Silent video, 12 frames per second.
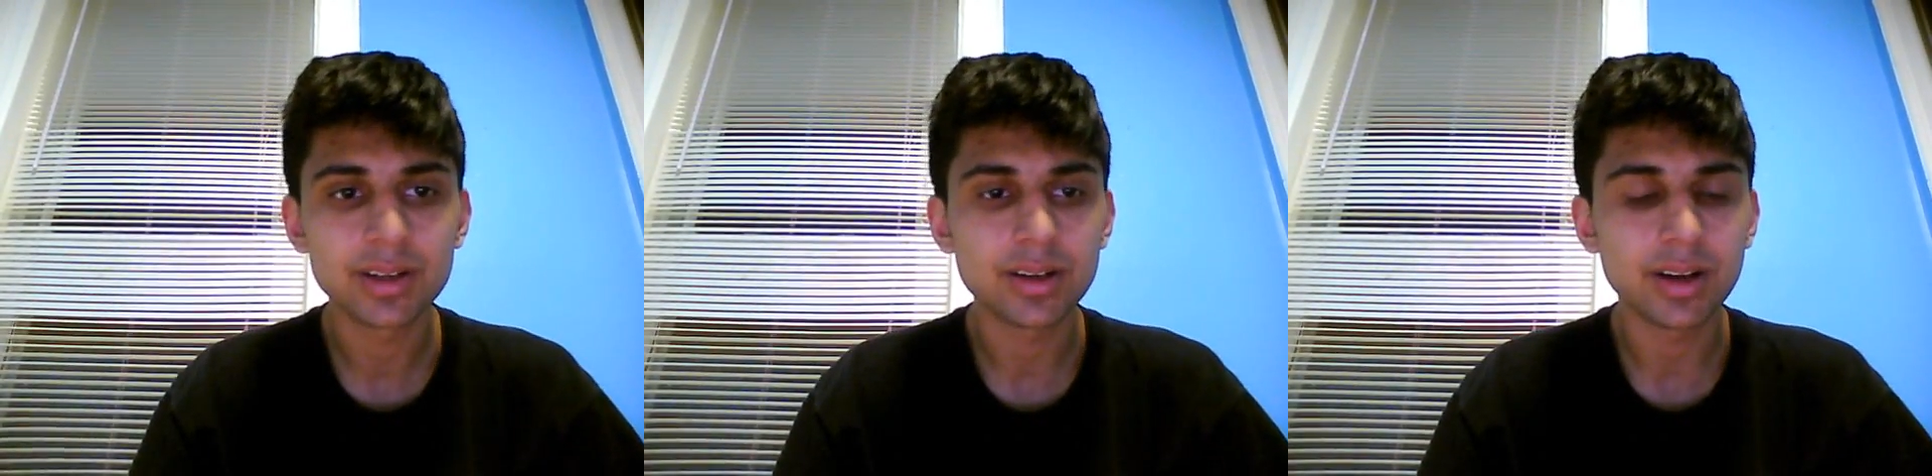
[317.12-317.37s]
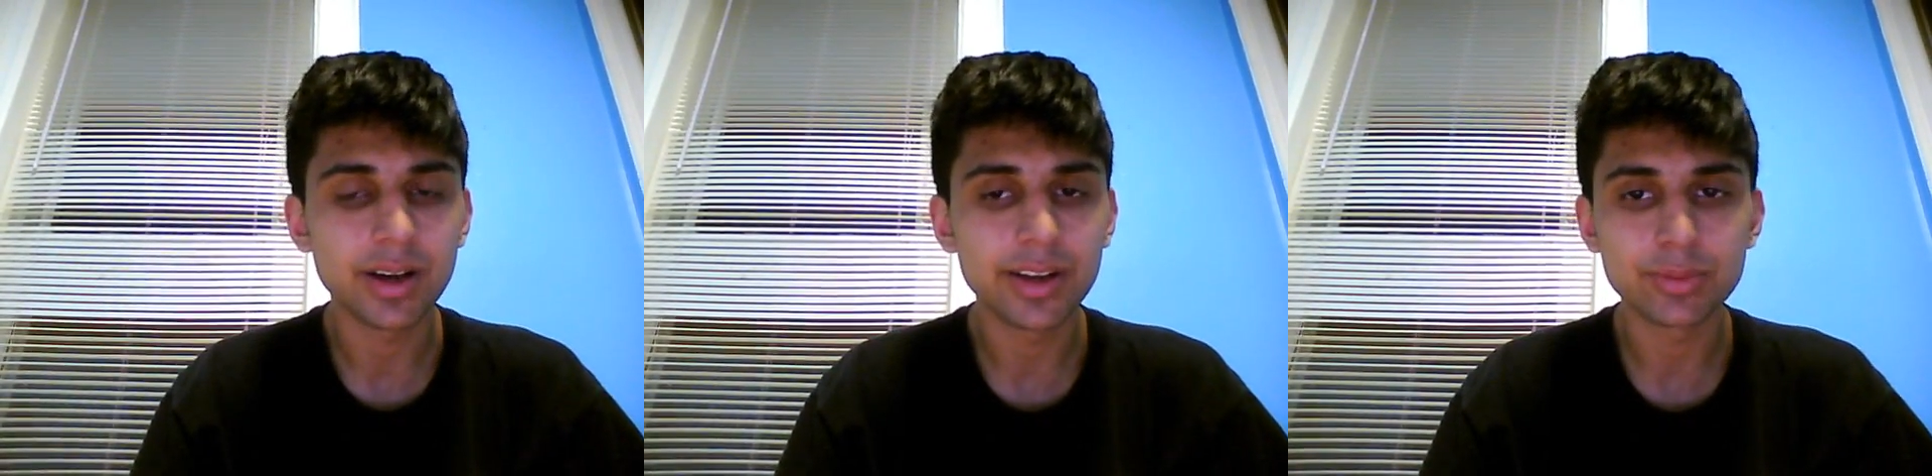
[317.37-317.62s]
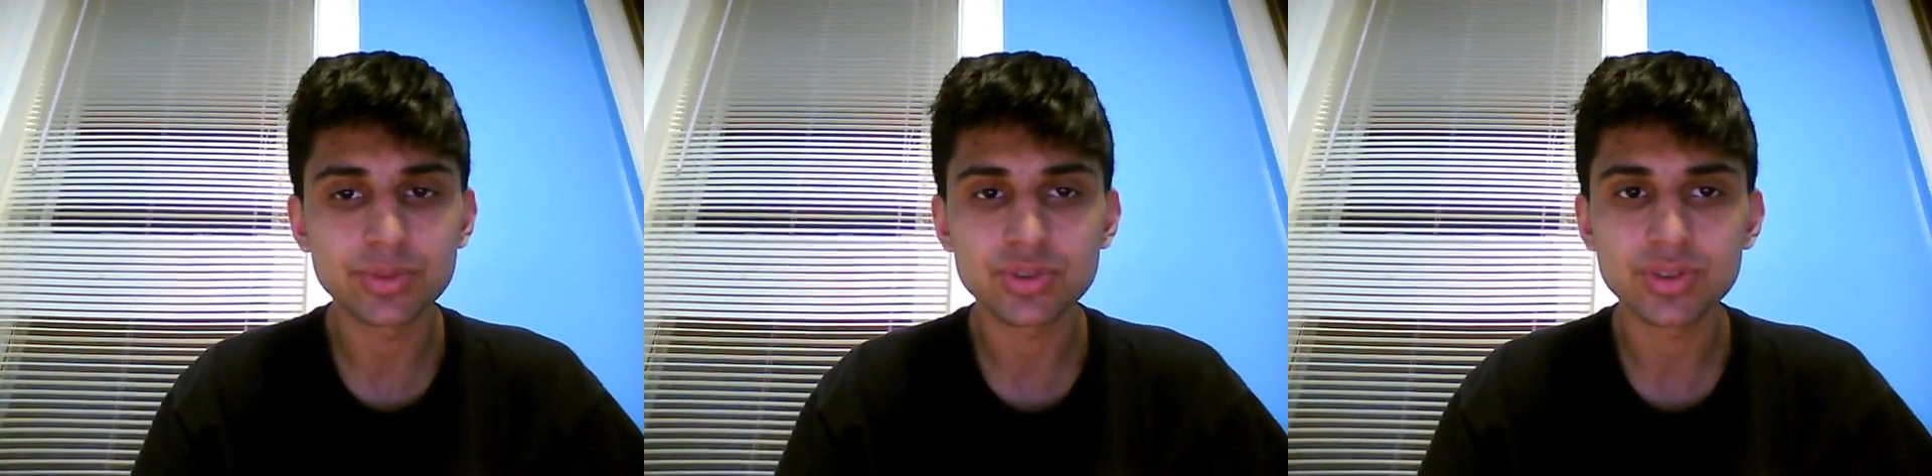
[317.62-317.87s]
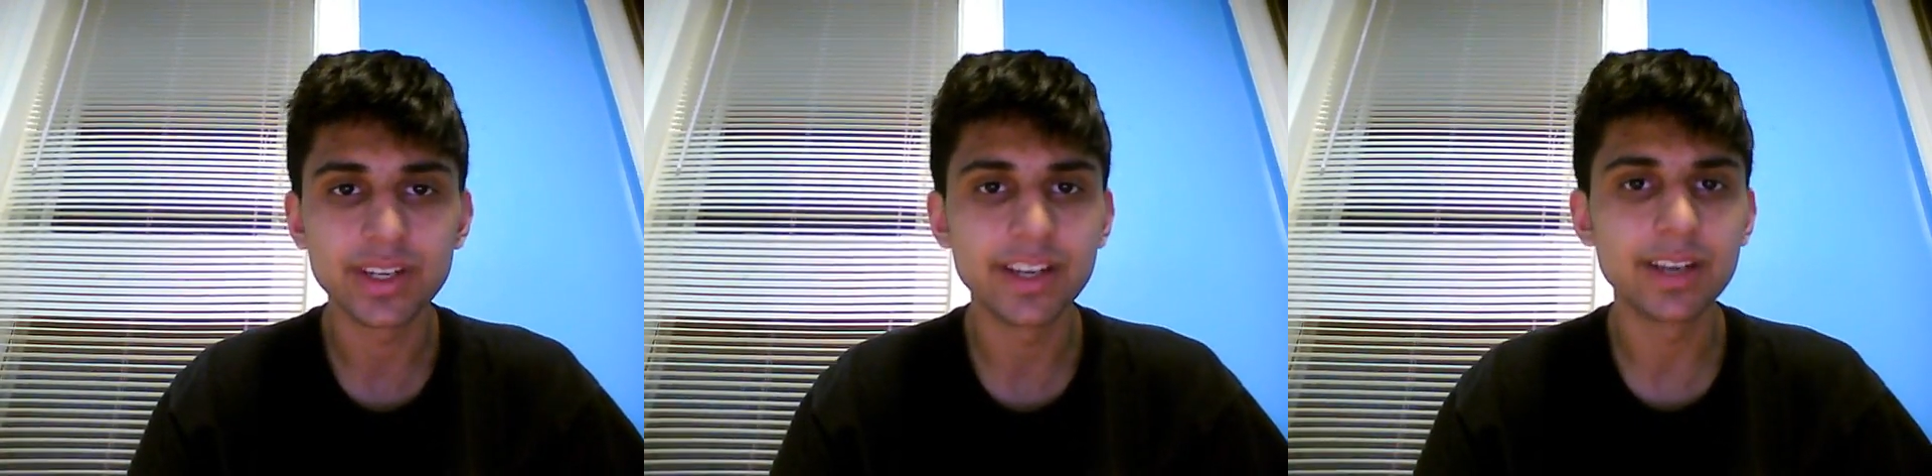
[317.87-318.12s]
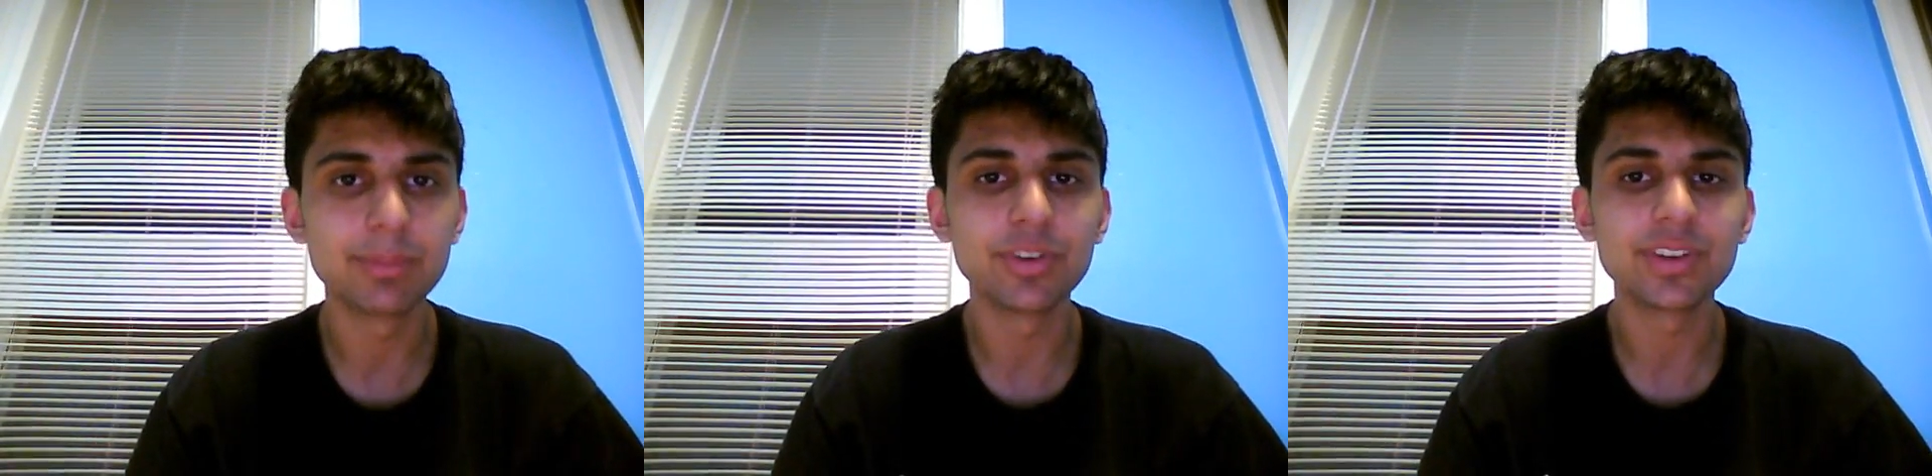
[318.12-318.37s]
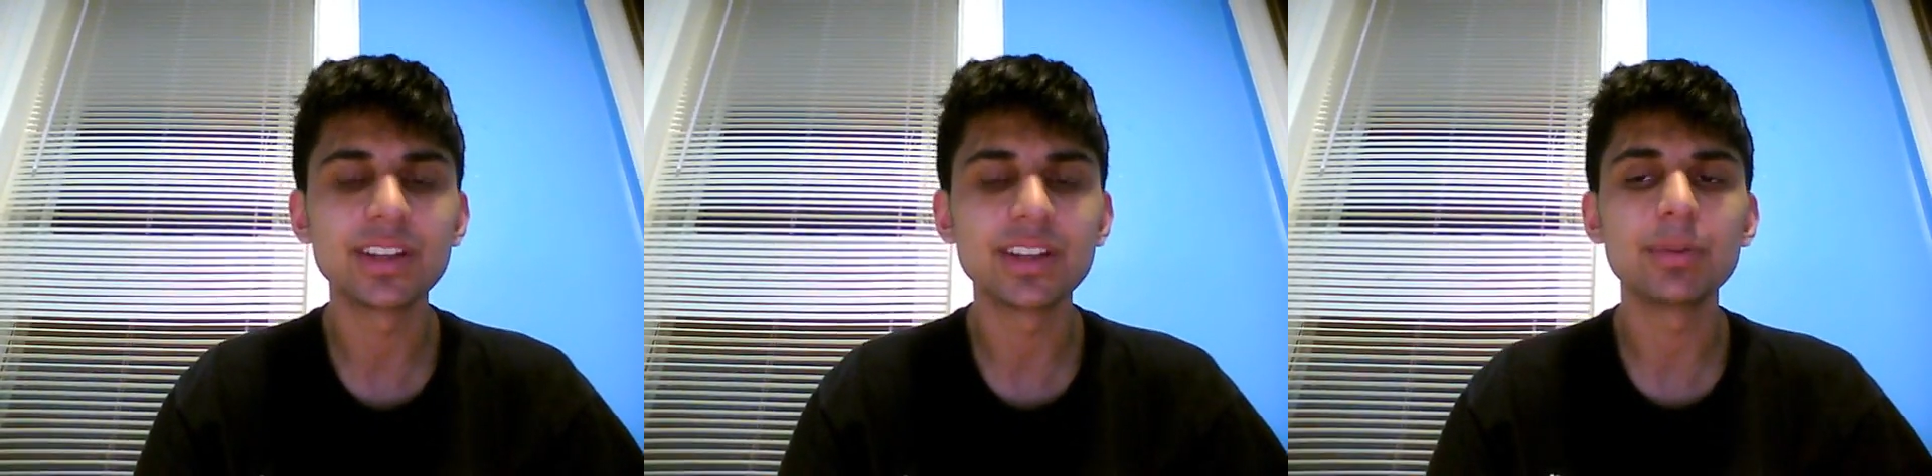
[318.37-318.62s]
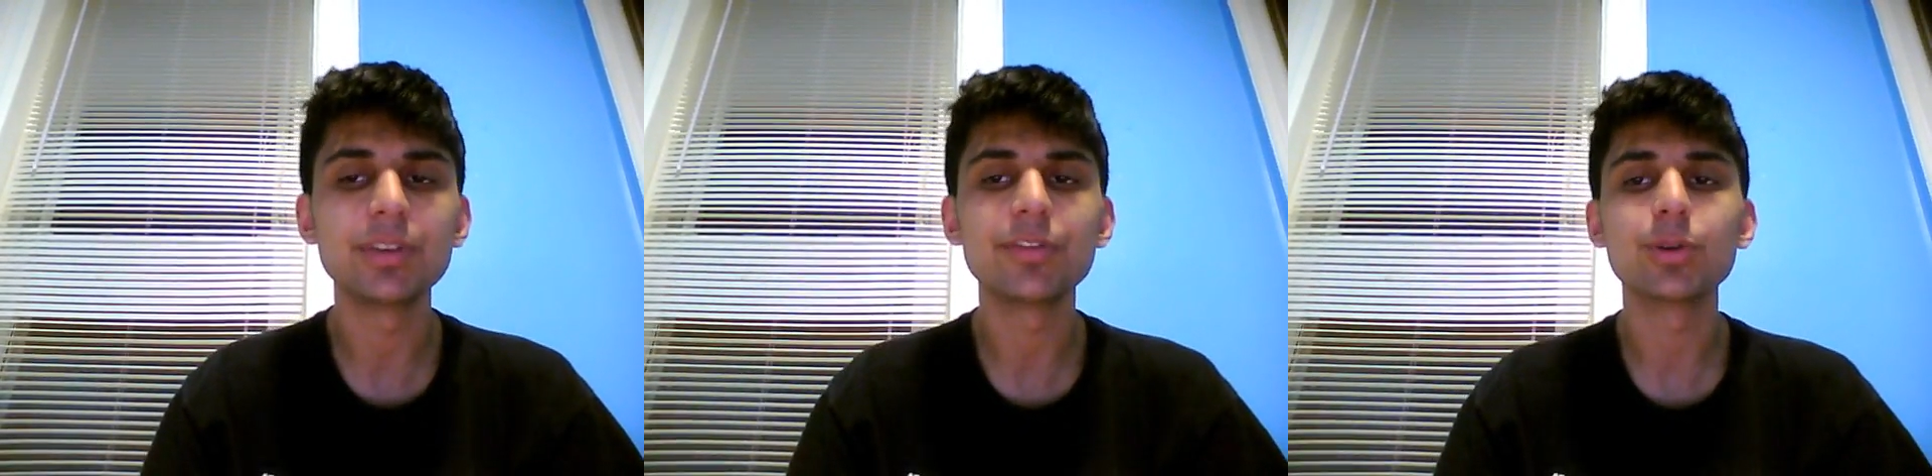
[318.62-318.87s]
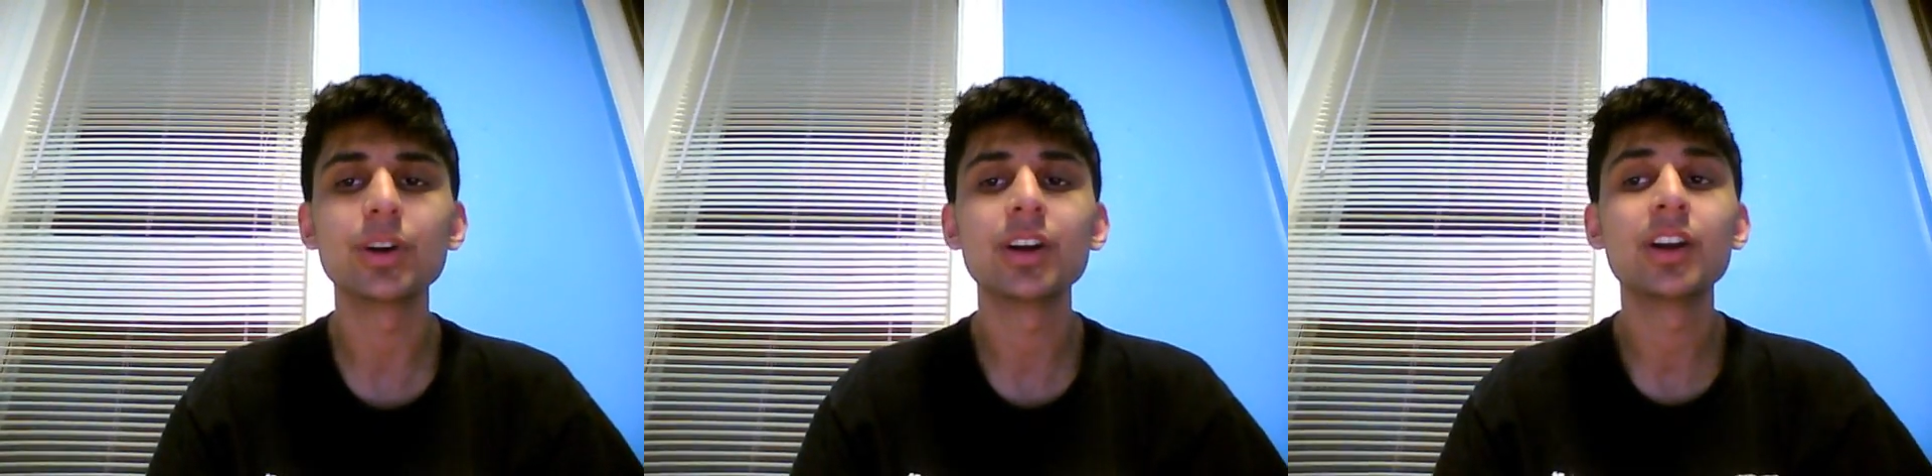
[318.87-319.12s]
on Elm Street in a movie theater
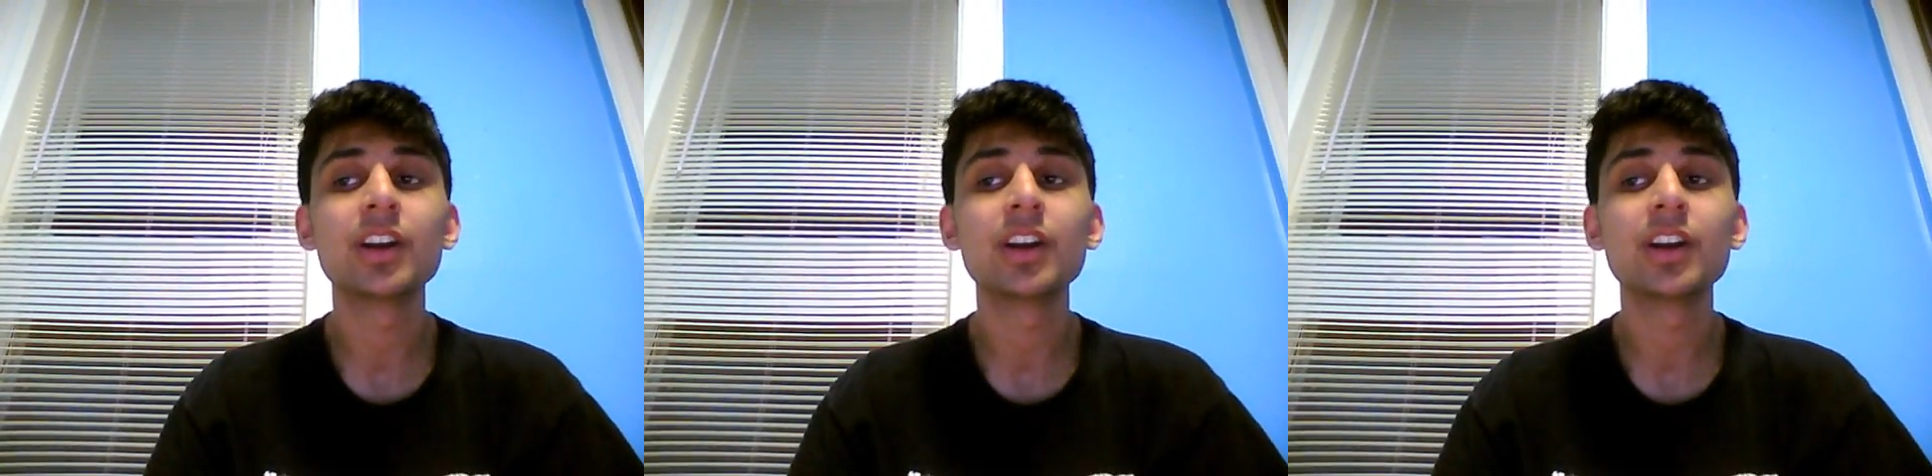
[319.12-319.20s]
before,